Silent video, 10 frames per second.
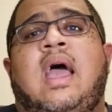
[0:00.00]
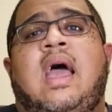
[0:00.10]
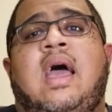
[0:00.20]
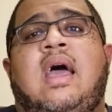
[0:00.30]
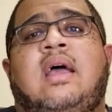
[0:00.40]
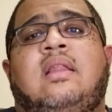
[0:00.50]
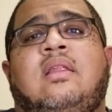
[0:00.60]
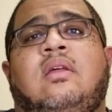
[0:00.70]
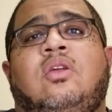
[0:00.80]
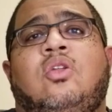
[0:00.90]

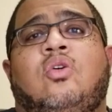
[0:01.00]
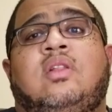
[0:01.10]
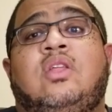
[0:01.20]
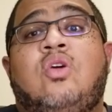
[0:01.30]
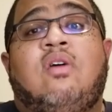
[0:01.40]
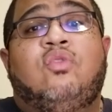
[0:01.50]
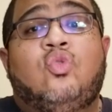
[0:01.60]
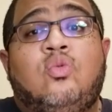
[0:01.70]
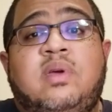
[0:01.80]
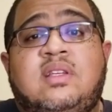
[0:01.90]
and you know, and then you have
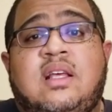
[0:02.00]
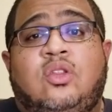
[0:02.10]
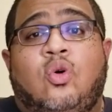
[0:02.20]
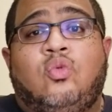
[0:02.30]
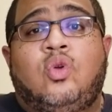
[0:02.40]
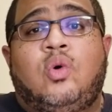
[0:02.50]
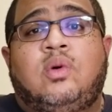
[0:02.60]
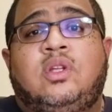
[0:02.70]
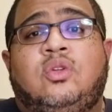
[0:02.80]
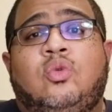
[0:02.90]
newbies that don't know
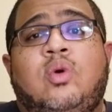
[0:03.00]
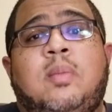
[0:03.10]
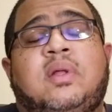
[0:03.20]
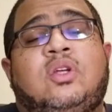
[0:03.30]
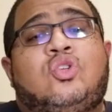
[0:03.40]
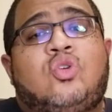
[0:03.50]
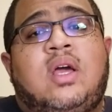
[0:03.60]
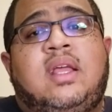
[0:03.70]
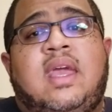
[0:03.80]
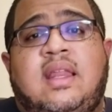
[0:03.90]
what they're doing, but they're
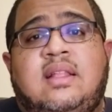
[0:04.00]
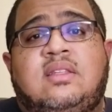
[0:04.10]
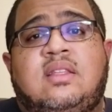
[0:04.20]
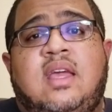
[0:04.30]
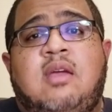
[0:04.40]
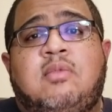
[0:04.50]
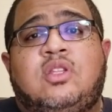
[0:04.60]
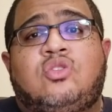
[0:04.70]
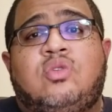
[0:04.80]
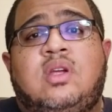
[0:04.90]
trying to get into the game
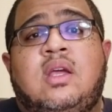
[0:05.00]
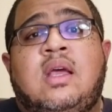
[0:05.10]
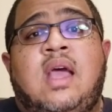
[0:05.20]
industry.